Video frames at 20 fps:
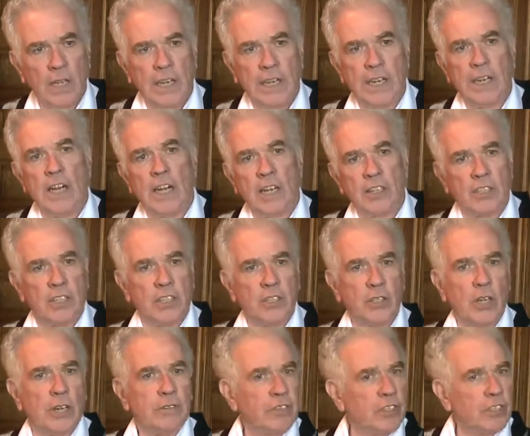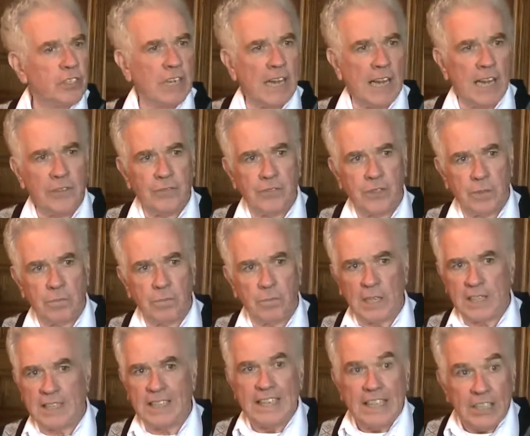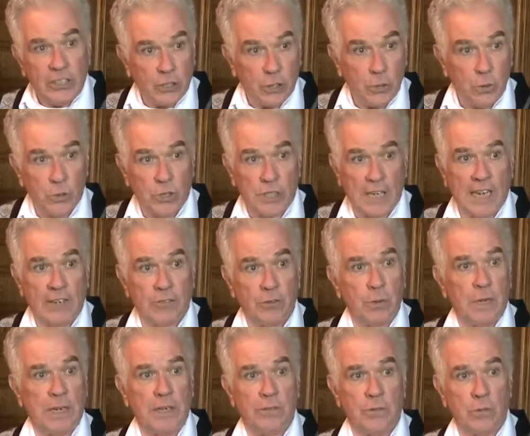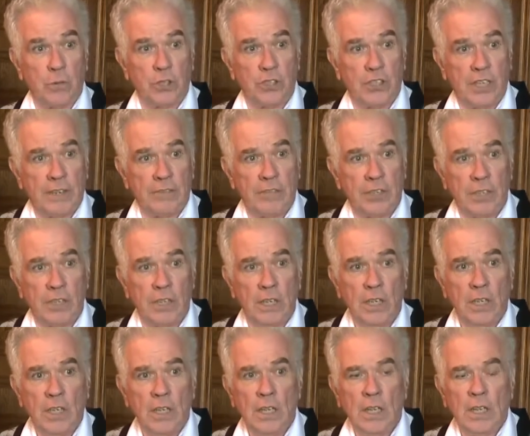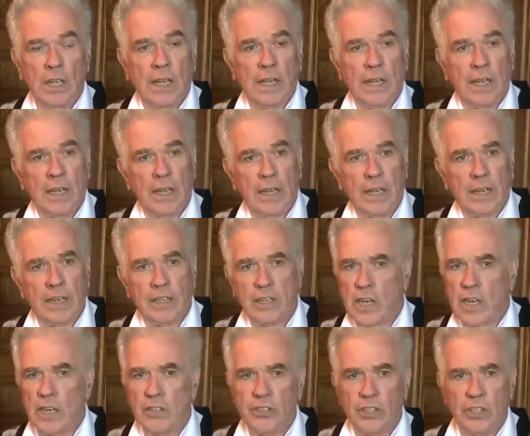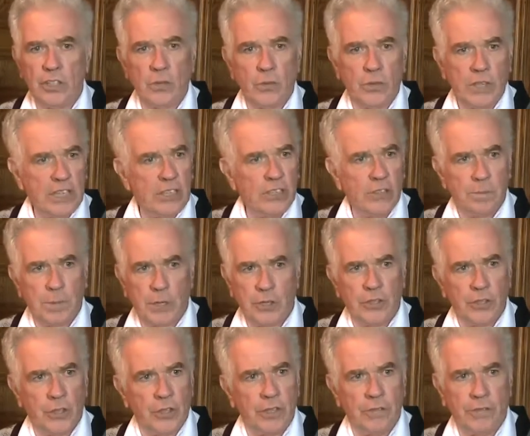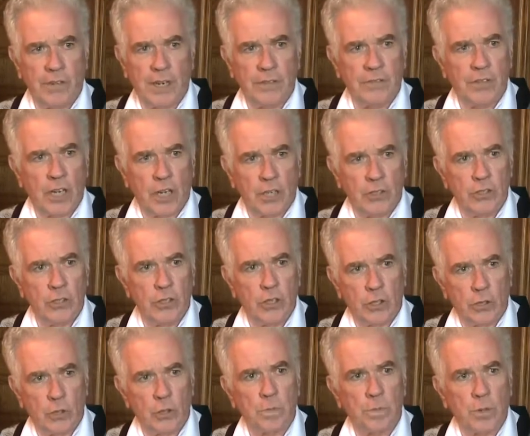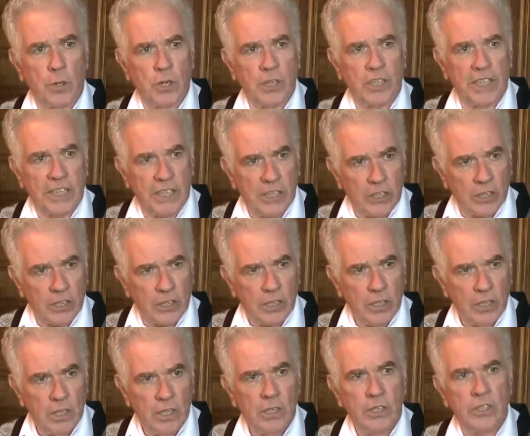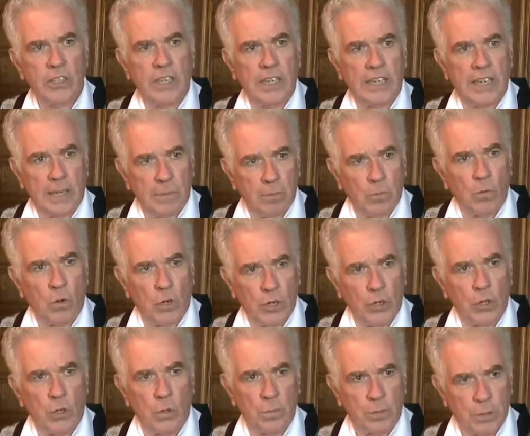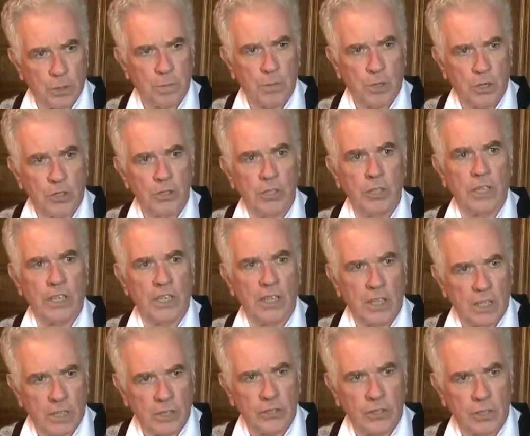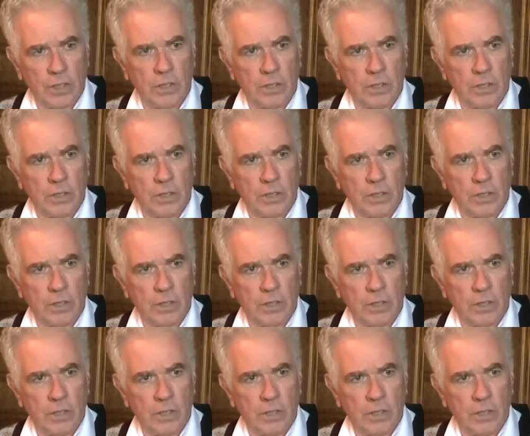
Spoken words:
In hostels you have to staff them, at least 2 staff 24/7. It costs in the region about 35,000 euros per year to keep one homeless person in a hostel.